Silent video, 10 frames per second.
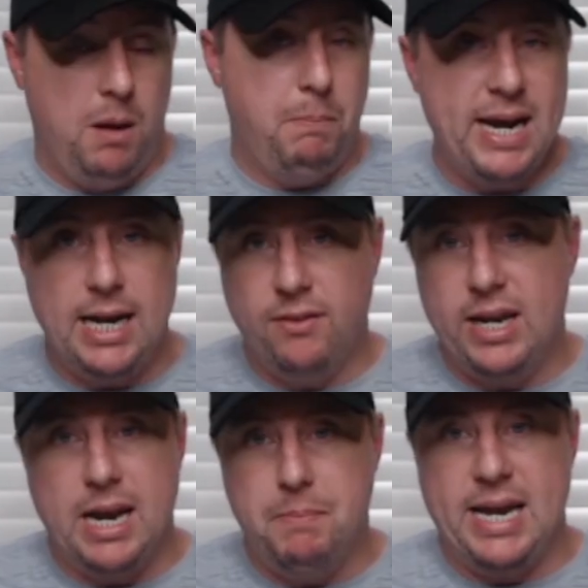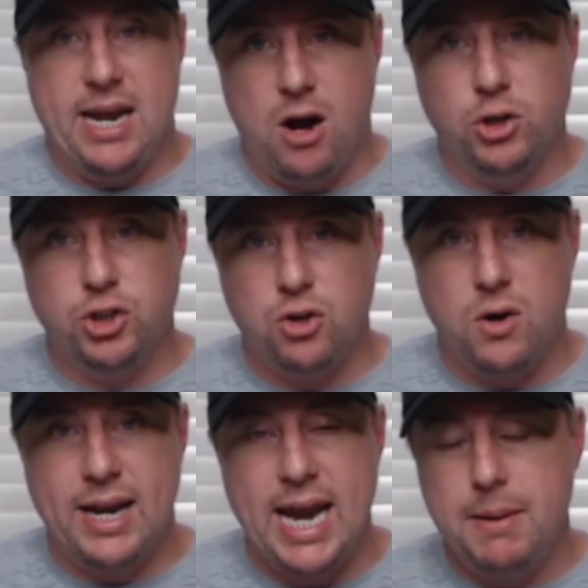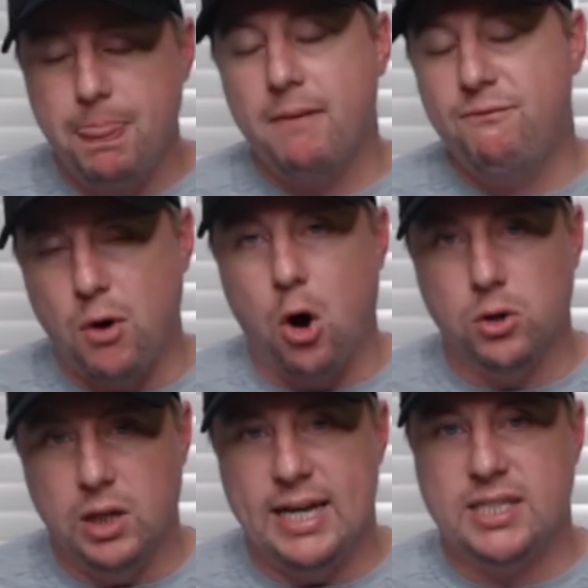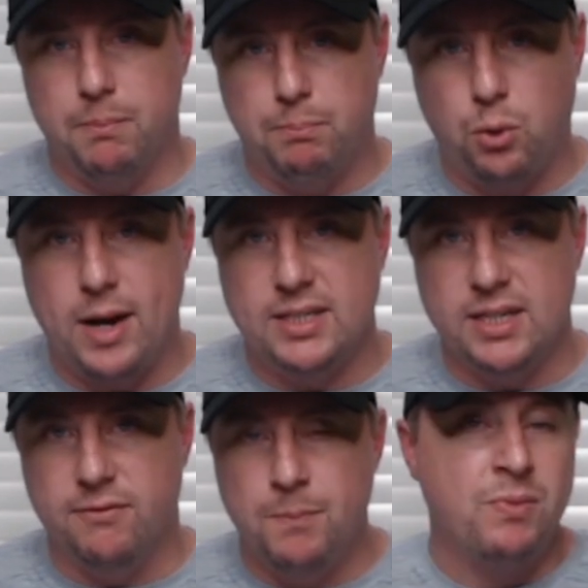Beating the NBA All-Star Game, far less impressive.